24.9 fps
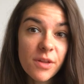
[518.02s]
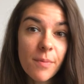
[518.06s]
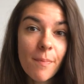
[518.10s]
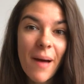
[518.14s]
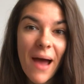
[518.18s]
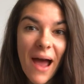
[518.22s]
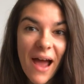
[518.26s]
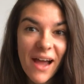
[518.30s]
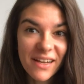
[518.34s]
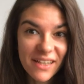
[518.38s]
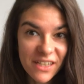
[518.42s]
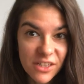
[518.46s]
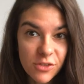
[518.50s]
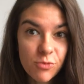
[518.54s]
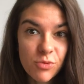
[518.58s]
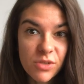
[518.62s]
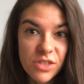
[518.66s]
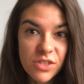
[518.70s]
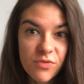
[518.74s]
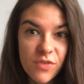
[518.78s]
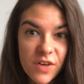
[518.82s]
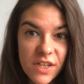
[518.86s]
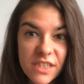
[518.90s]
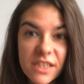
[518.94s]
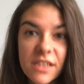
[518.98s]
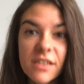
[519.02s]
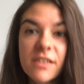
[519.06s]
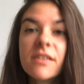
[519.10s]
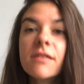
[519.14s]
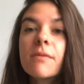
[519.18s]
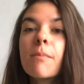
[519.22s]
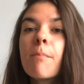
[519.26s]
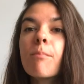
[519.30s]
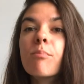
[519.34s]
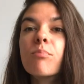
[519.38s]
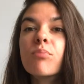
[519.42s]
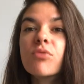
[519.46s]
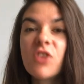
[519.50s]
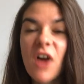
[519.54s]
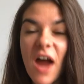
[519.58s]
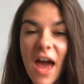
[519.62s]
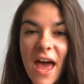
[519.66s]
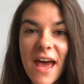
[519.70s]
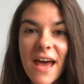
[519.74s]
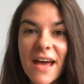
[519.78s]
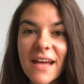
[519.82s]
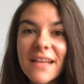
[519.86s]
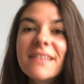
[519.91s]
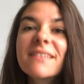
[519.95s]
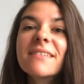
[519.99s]
the bag it was written
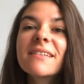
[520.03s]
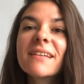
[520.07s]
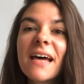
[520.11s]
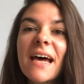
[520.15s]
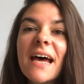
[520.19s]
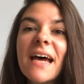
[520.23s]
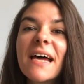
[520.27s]
bread,